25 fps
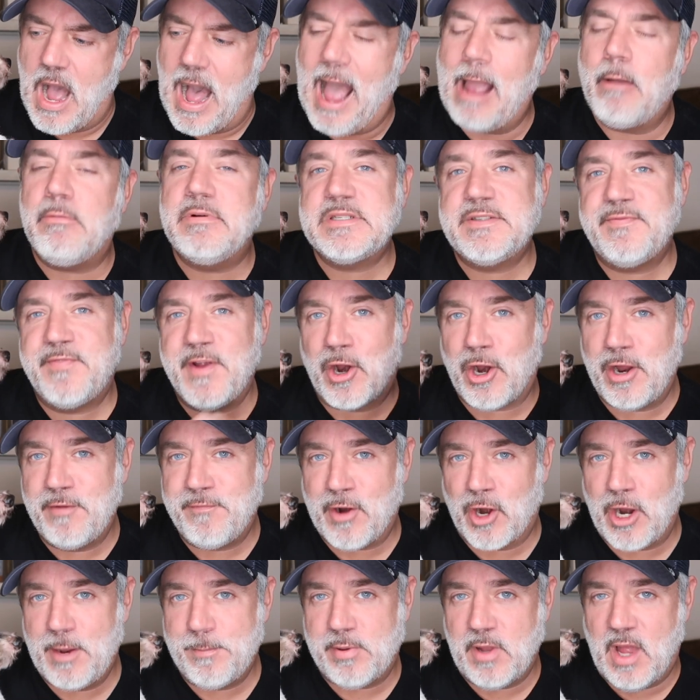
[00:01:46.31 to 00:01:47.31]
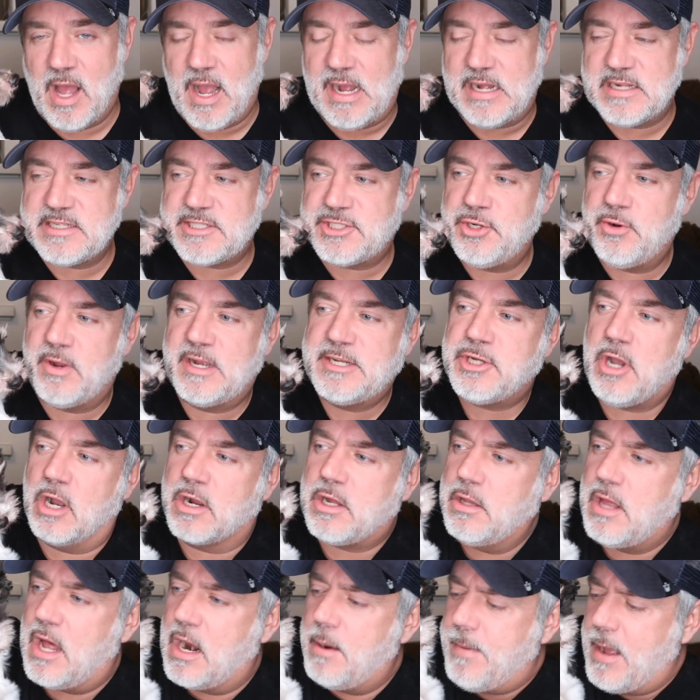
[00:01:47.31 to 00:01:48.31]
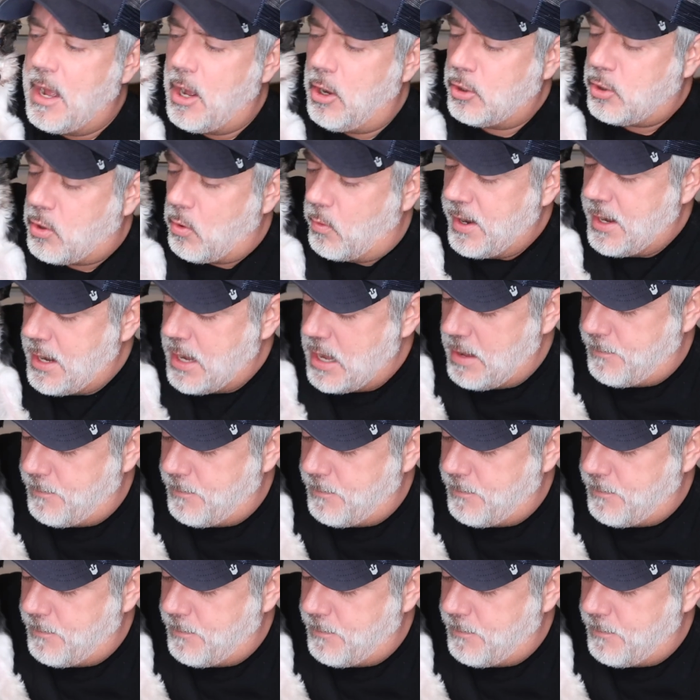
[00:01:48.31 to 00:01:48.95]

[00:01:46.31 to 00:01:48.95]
I was very, very blessed. You know, I talk a lot about growing